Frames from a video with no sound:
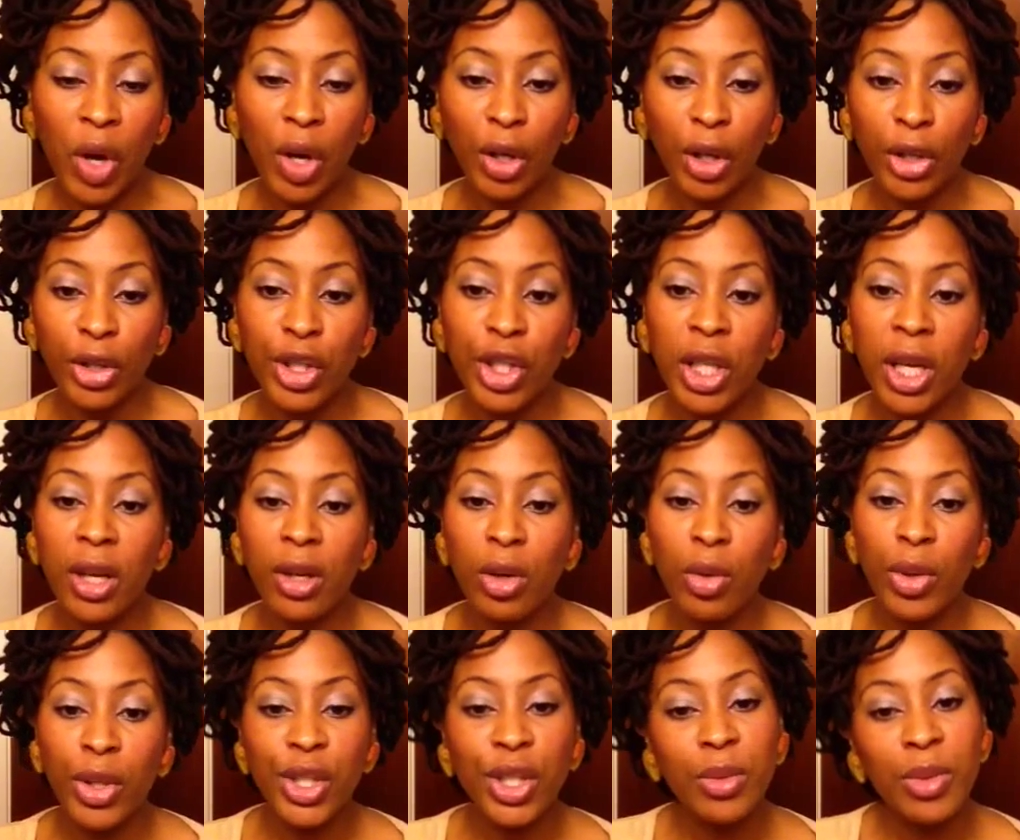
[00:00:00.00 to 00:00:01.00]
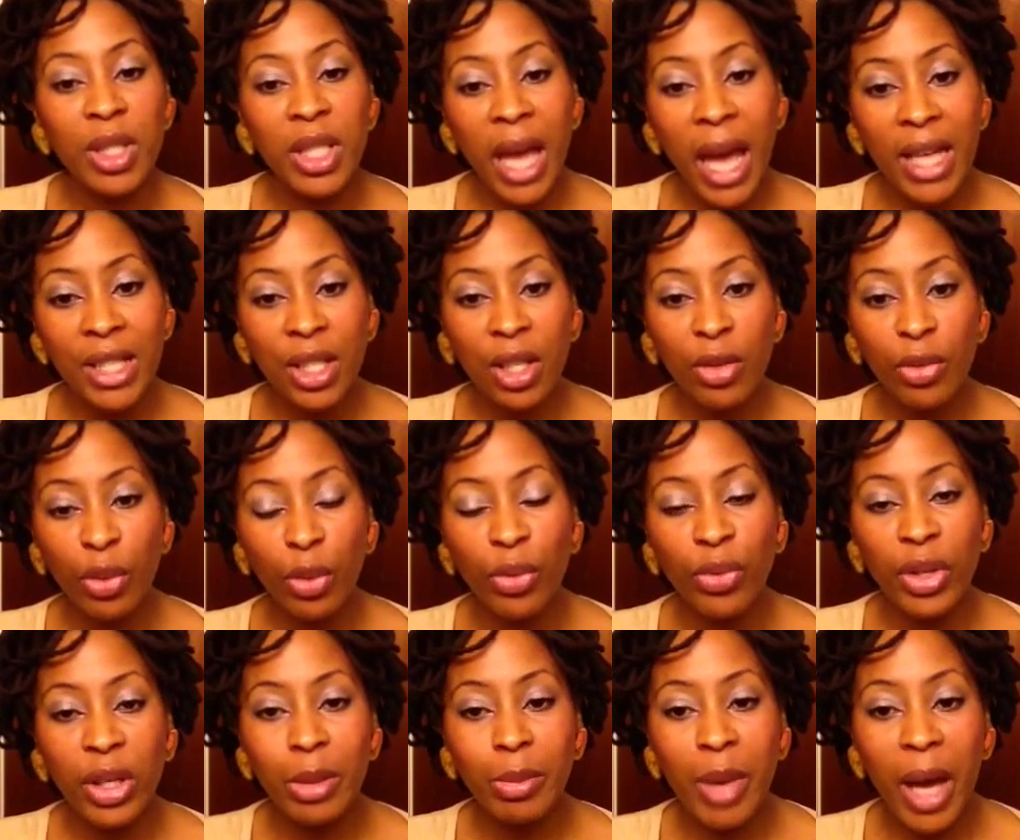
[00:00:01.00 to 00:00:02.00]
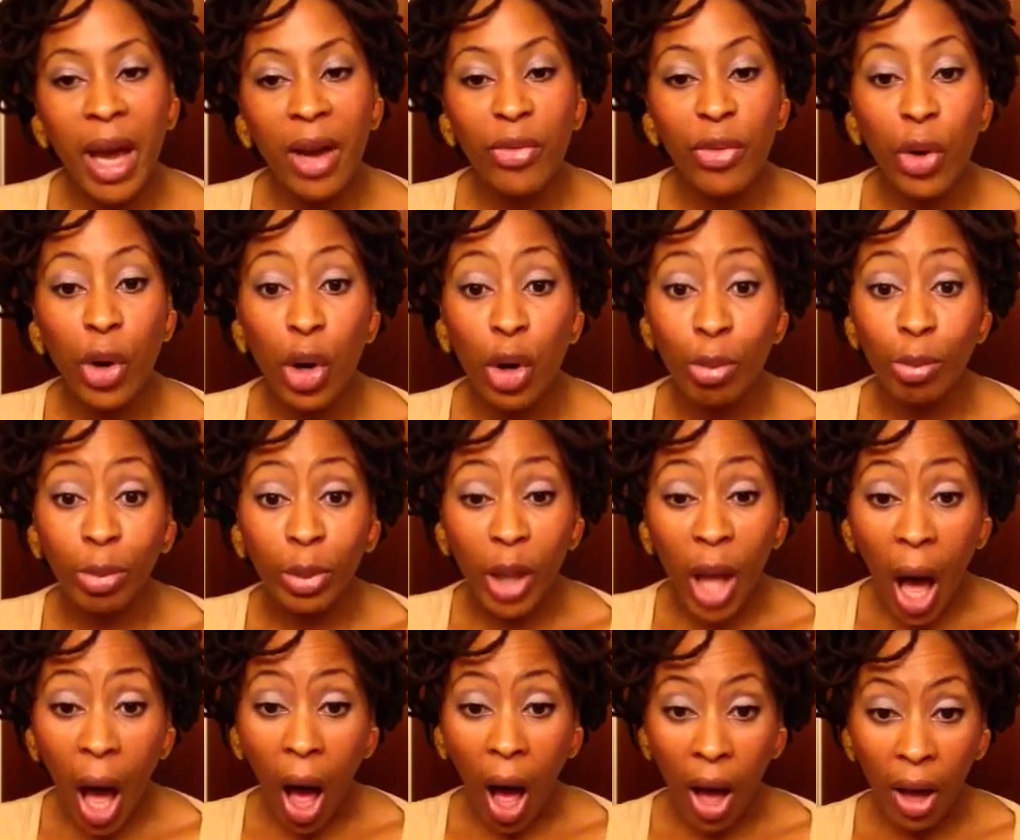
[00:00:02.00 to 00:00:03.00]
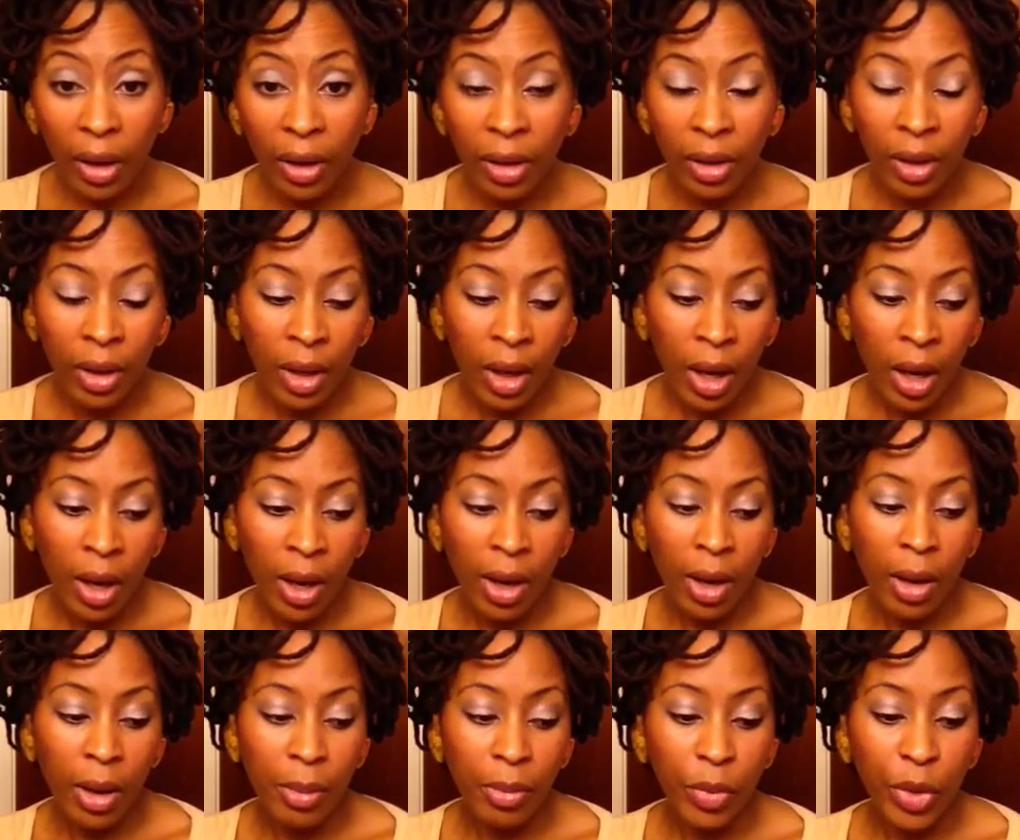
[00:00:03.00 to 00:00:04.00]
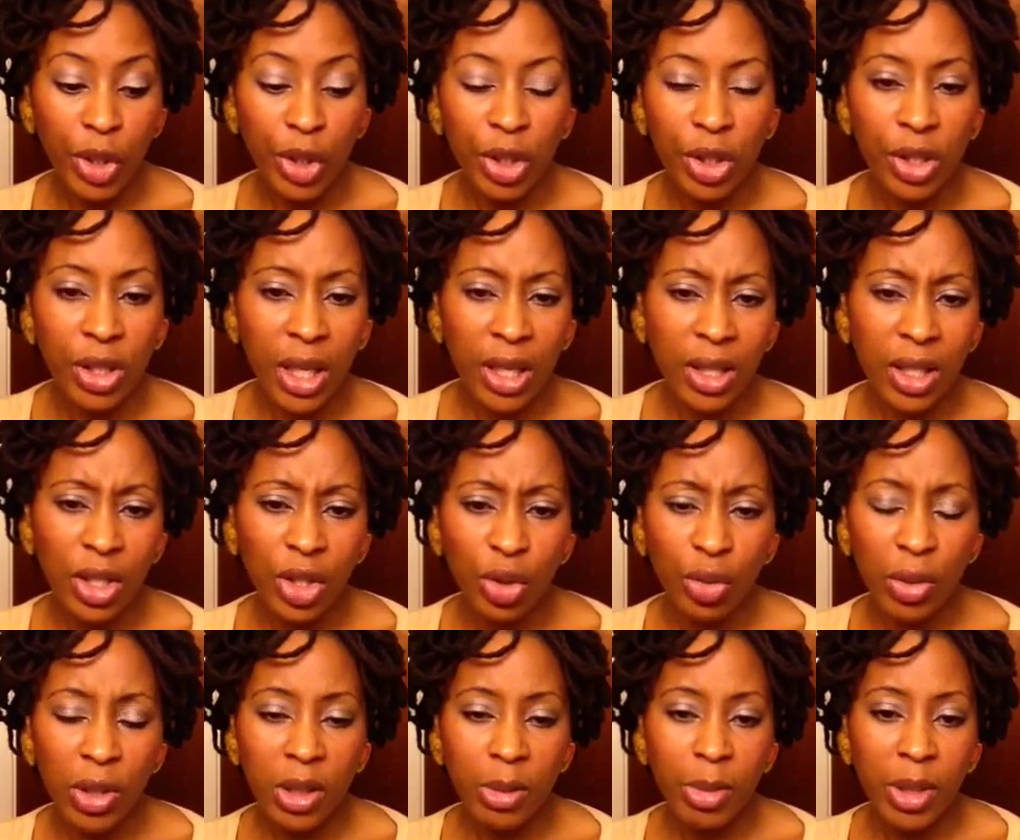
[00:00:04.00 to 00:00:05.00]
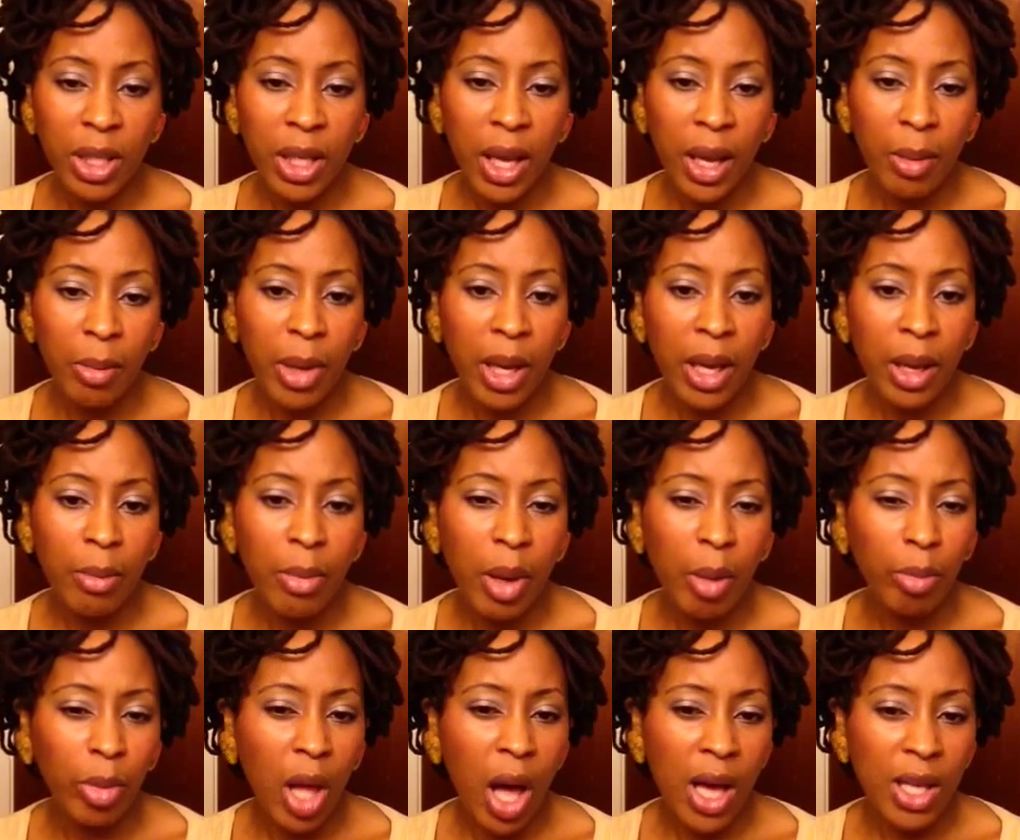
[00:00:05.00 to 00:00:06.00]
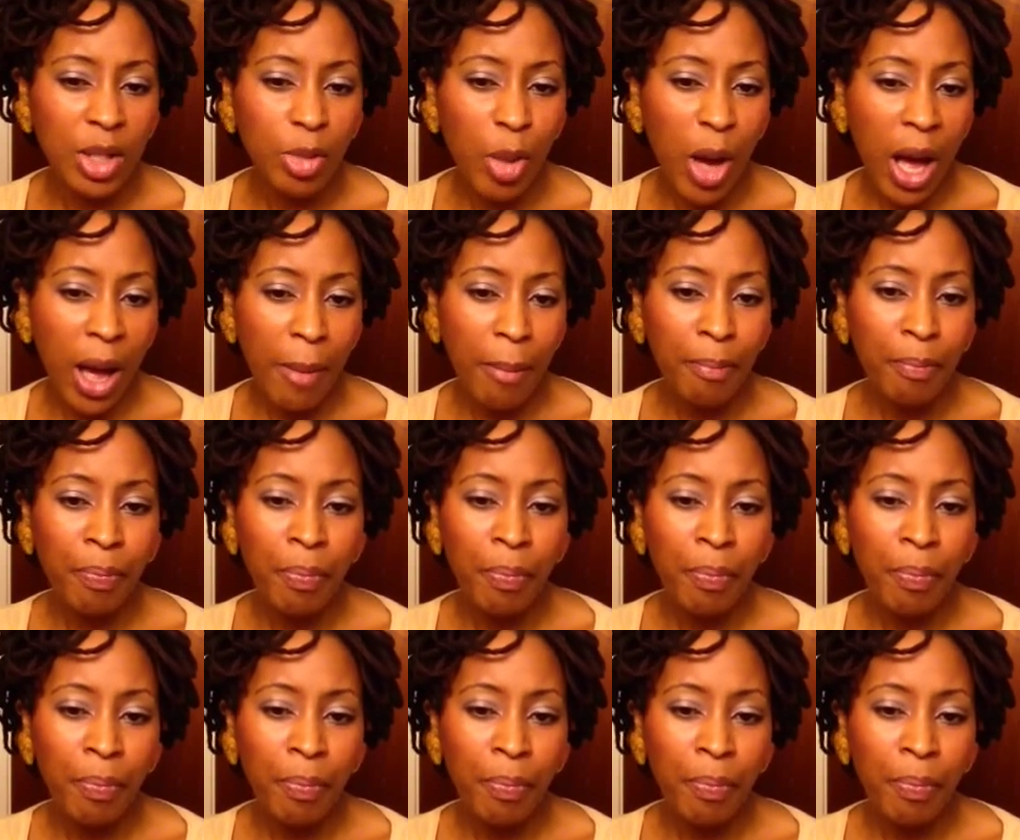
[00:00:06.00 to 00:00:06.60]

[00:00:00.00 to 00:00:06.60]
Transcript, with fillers: on her channel where she was asking for feedback for her blog, um, which is I think Trini BK Babe at Blogspot.